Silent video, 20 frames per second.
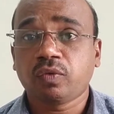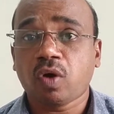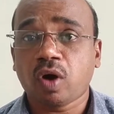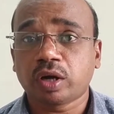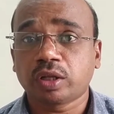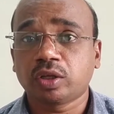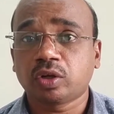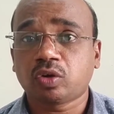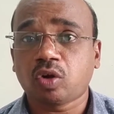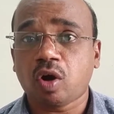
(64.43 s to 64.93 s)

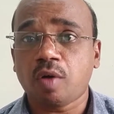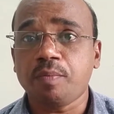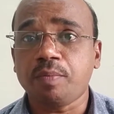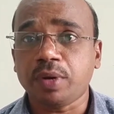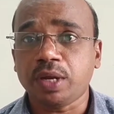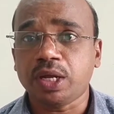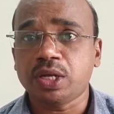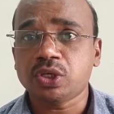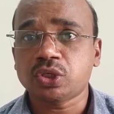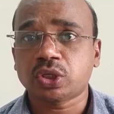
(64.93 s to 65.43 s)
for the
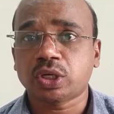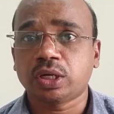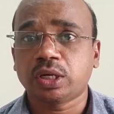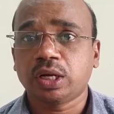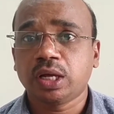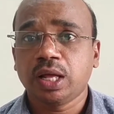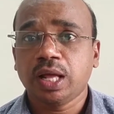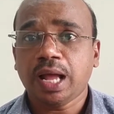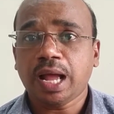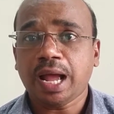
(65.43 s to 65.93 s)

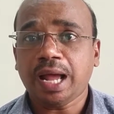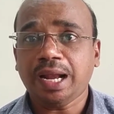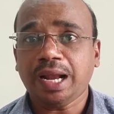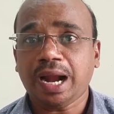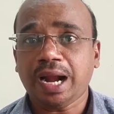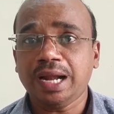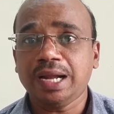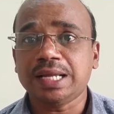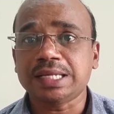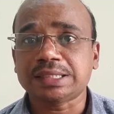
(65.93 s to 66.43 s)
comprehension
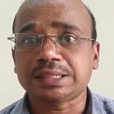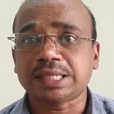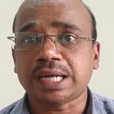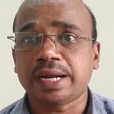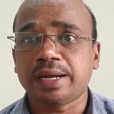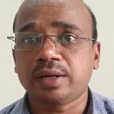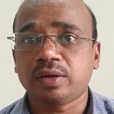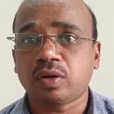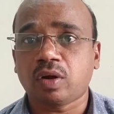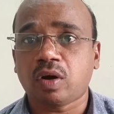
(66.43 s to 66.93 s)
and
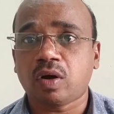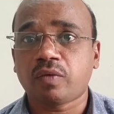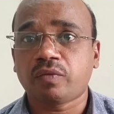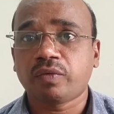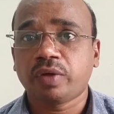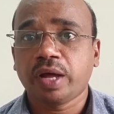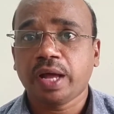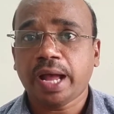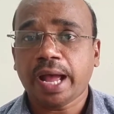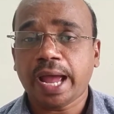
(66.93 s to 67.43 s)
understanding
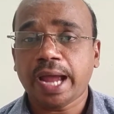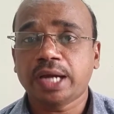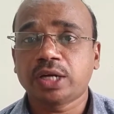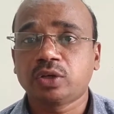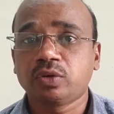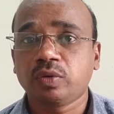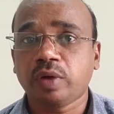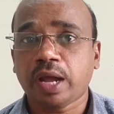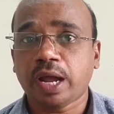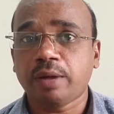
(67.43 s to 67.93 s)
of
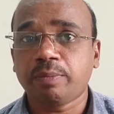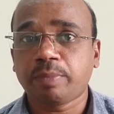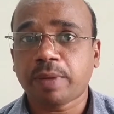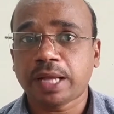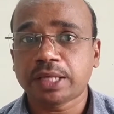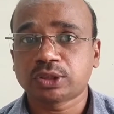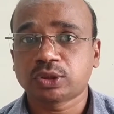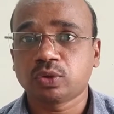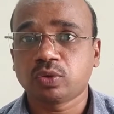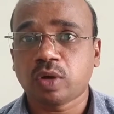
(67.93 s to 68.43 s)
active
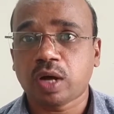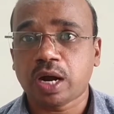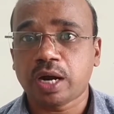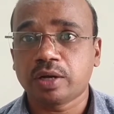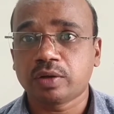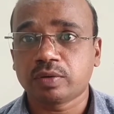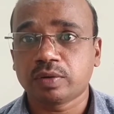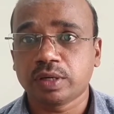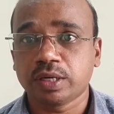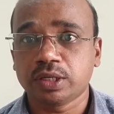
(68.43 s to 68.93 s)
and passive
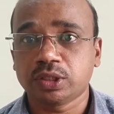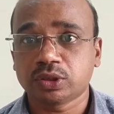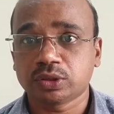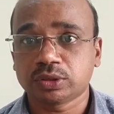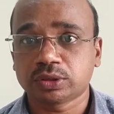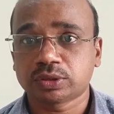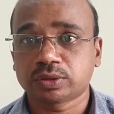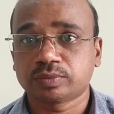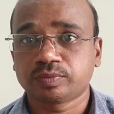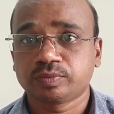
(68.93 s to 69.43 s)

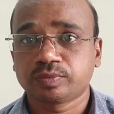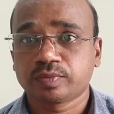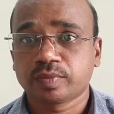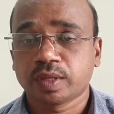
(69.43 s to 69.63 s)
articulators.